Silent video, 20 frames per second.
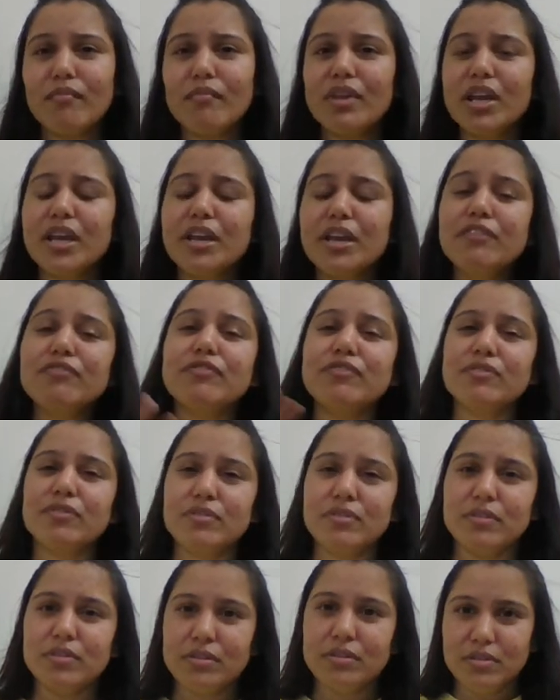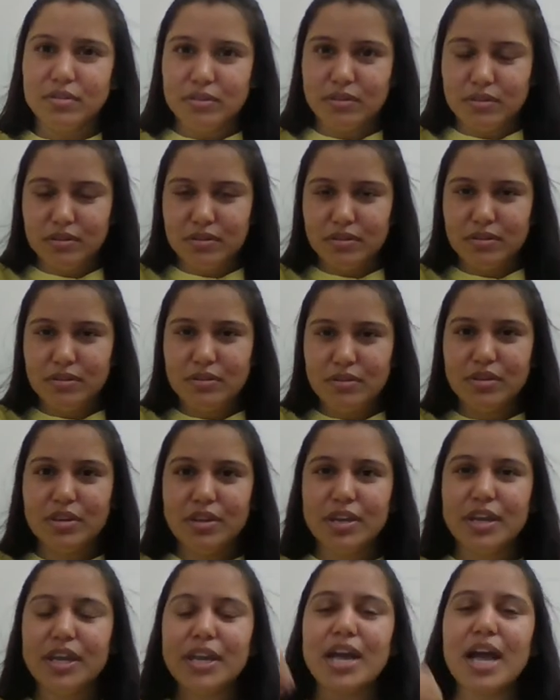if
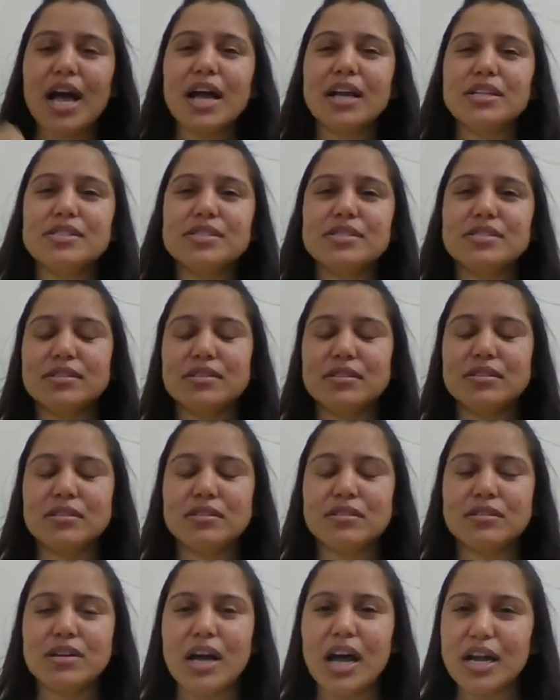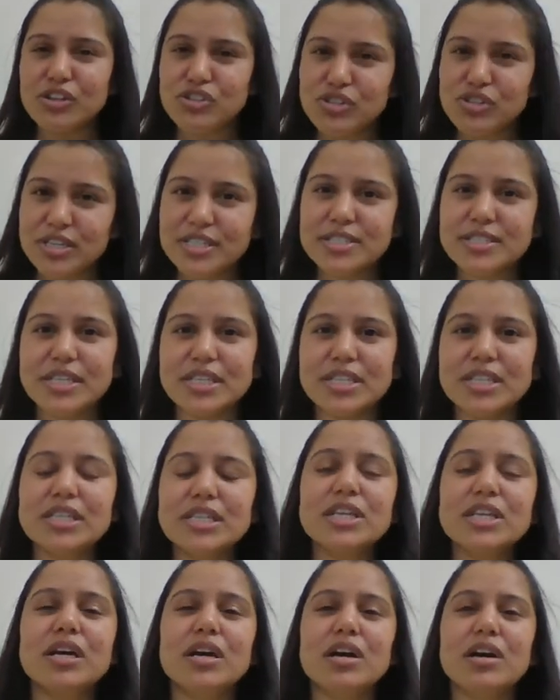A has actually seen
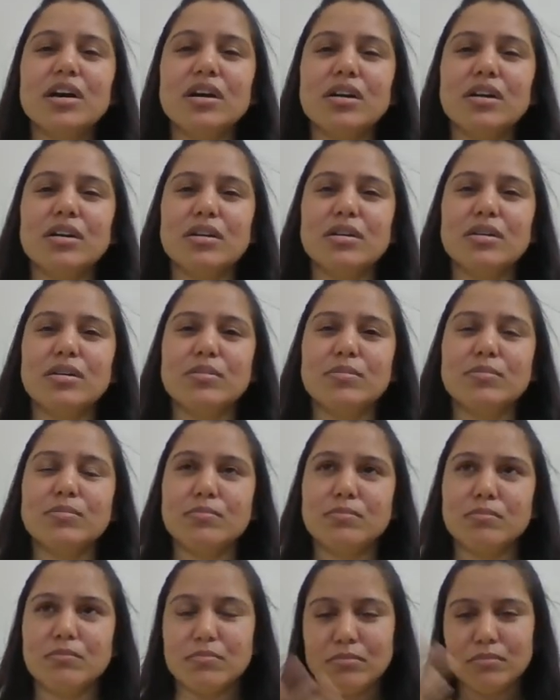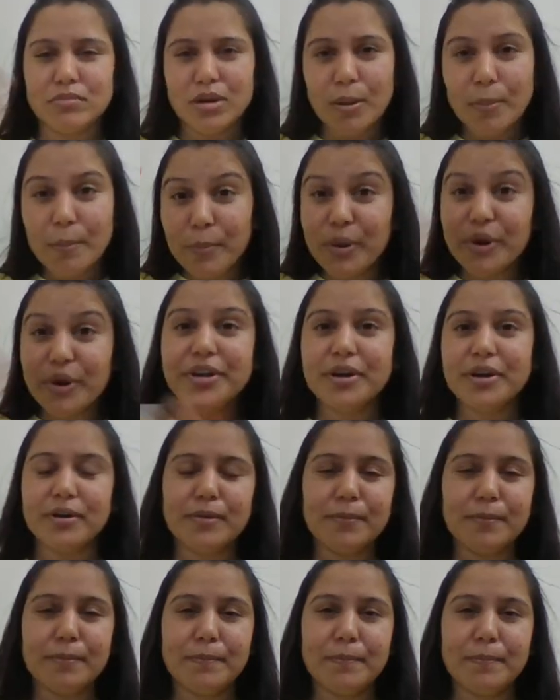a murder.
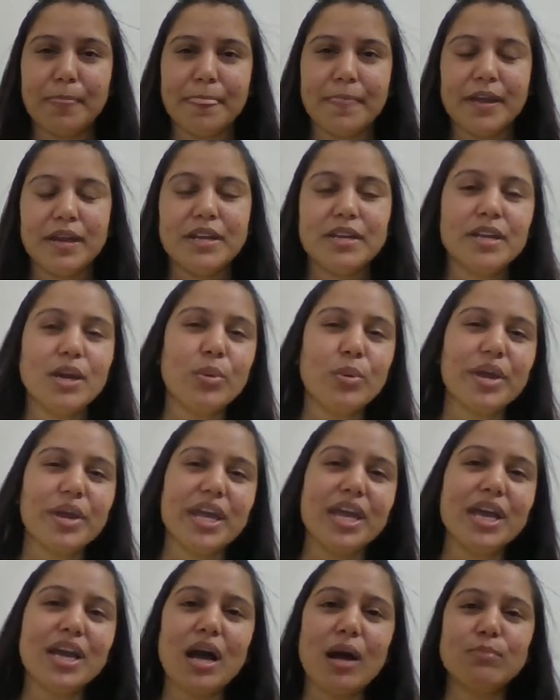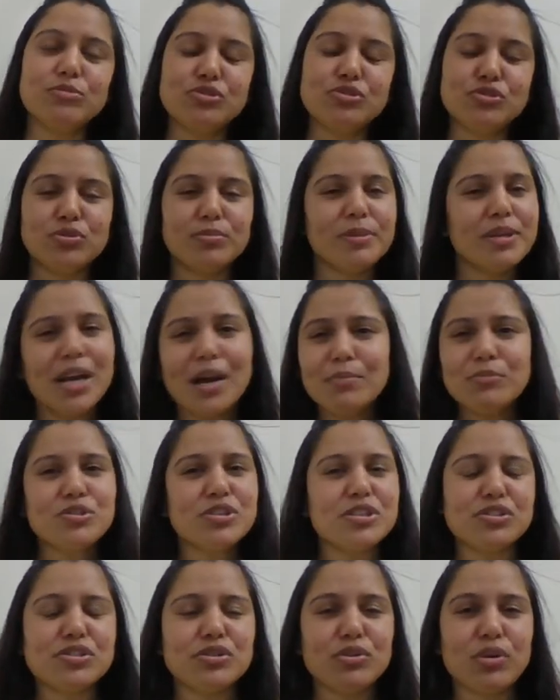Now A comes to me, I'm
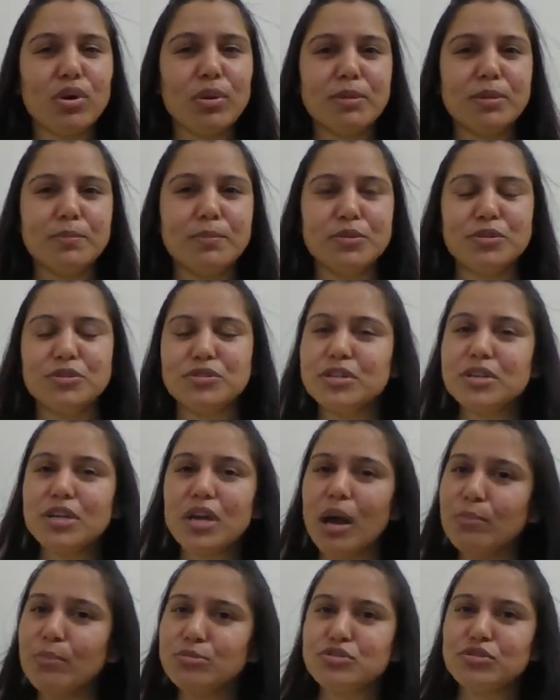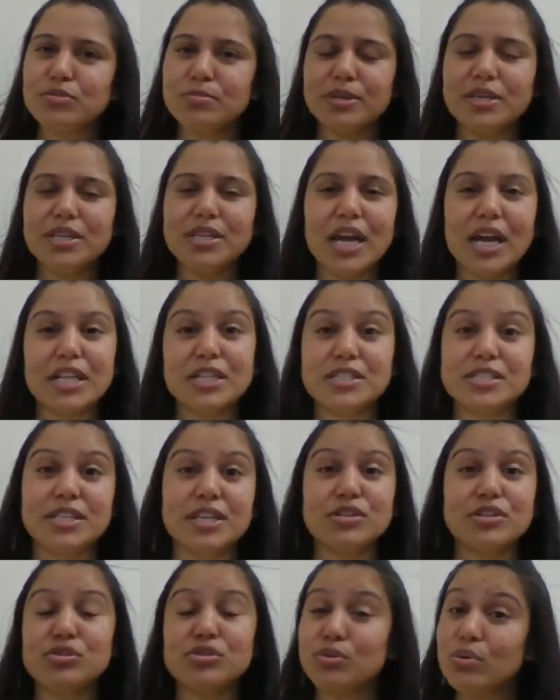just a normal person, comes to me and
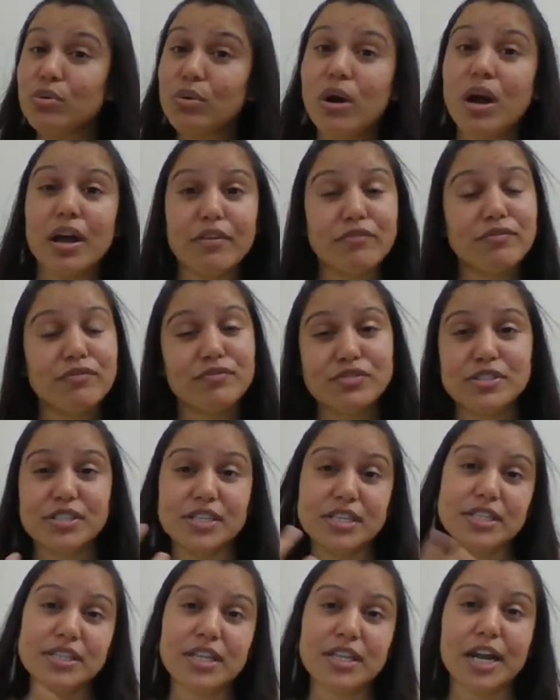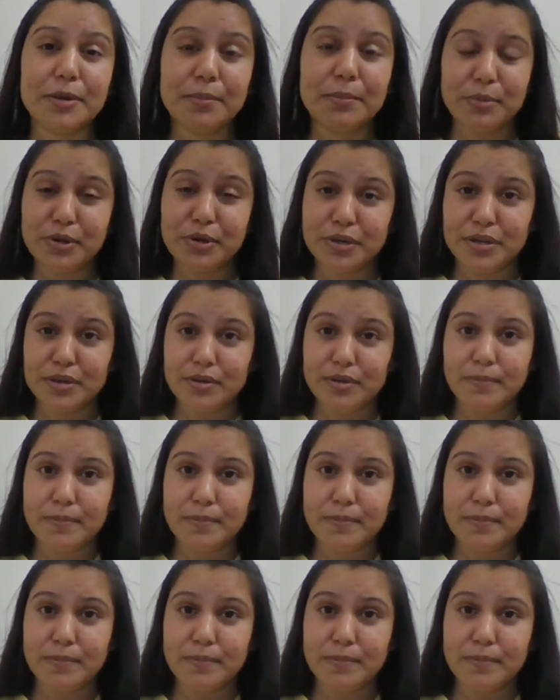says, I've seen that murder.